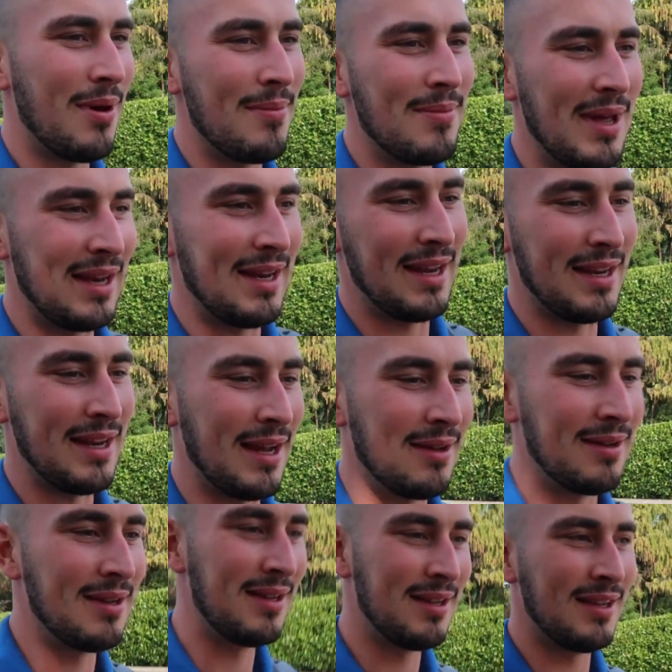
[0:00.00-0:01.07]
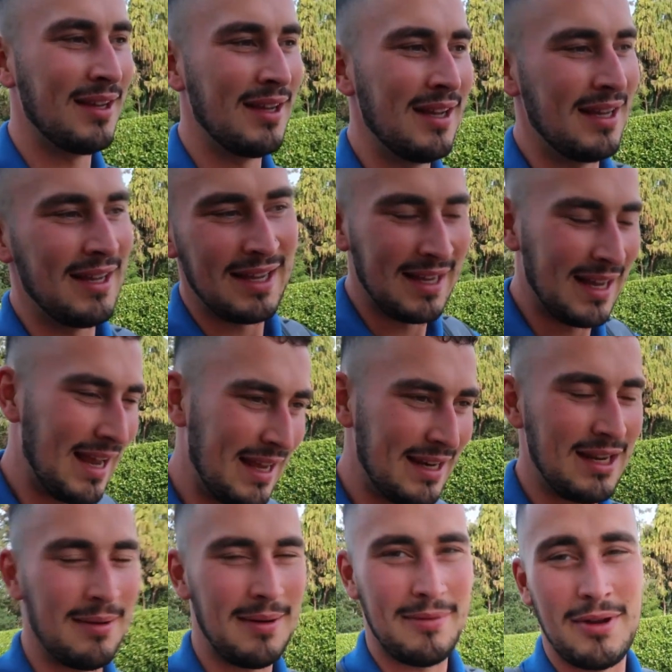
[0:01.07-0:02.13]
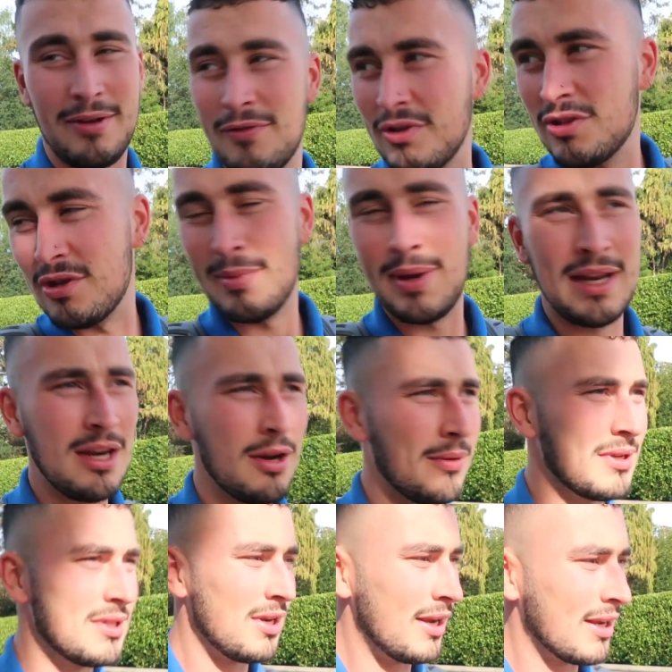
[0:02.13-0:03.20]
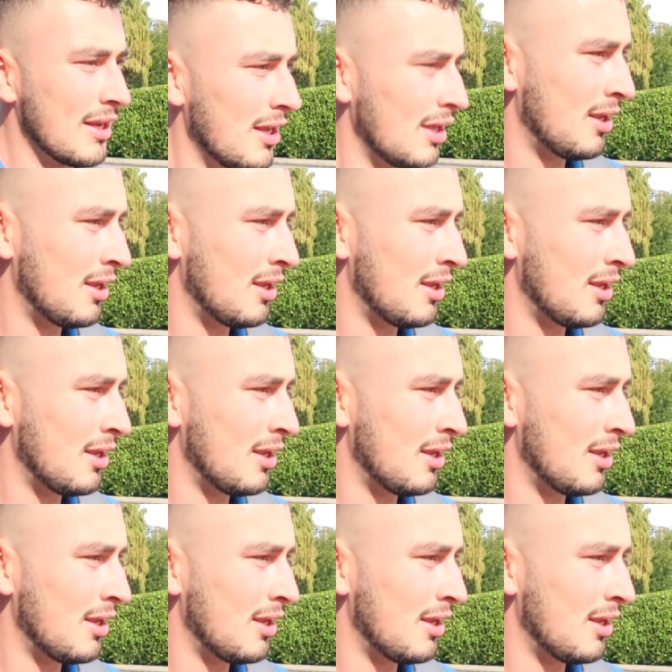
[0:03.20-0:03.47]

and then yeah, ended up having a few too many. You know what it's like.